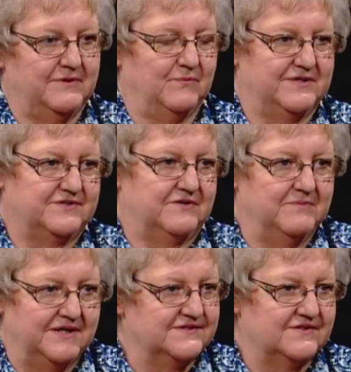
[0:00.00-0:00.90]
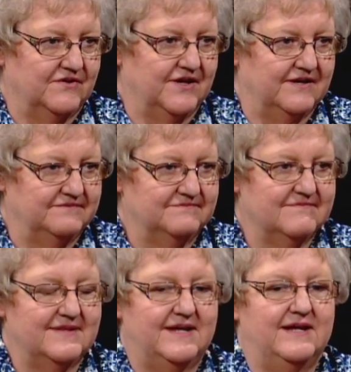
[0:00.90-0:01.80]
in western Minnesota,
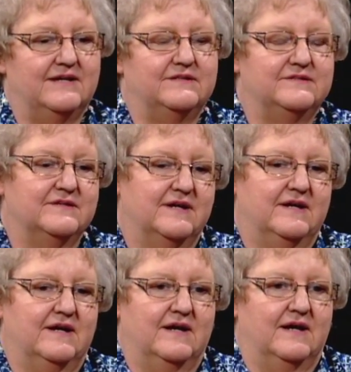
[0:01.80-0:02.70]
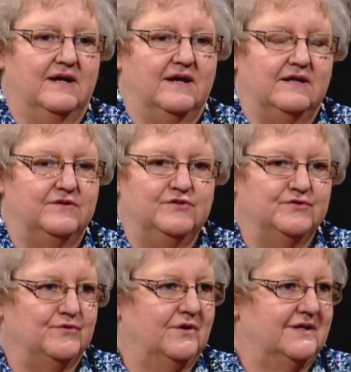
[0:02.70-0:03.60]
and
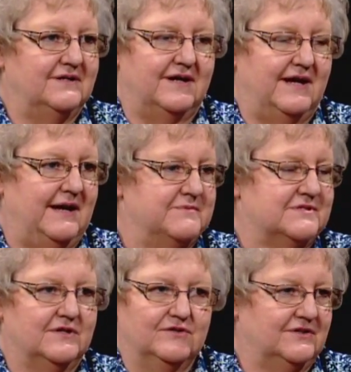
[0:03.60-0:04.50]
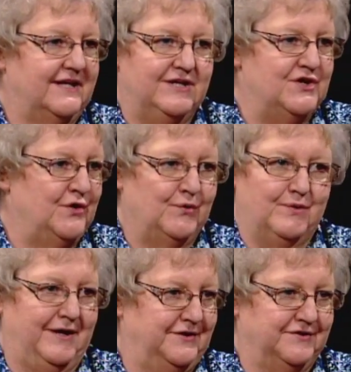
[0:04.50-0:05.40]
knew absolutely no
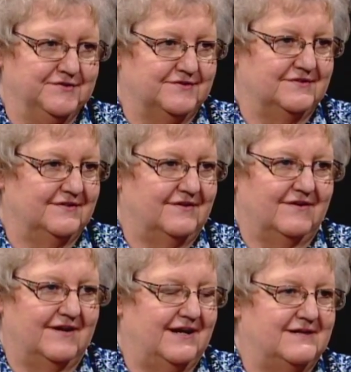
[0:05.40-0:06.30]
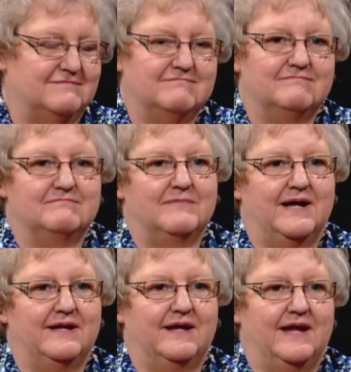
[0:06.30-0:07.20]
writers. Uh-huh. Um,
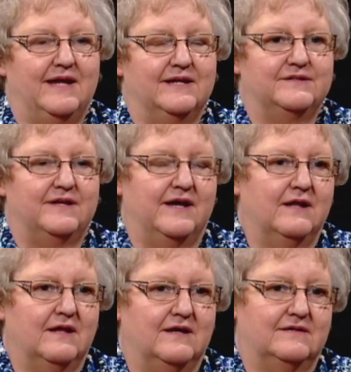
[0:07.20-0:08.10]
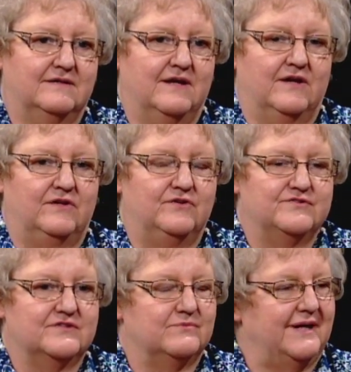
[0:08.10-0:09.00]
my aunt Ella
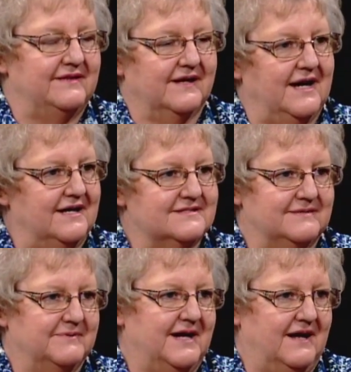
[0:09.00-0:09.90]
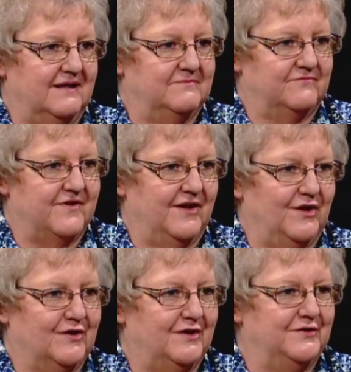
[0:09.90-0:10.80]
used to write the gossip column for the
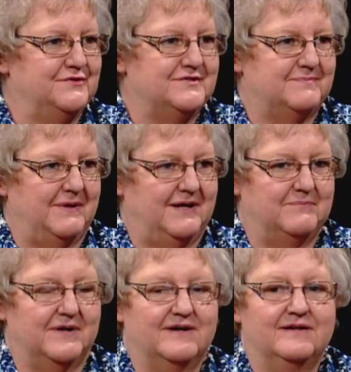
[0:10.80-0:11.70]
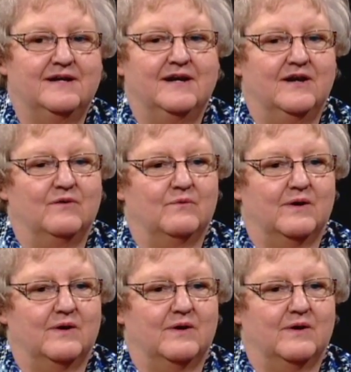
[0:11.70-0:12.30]
local newspaper. Who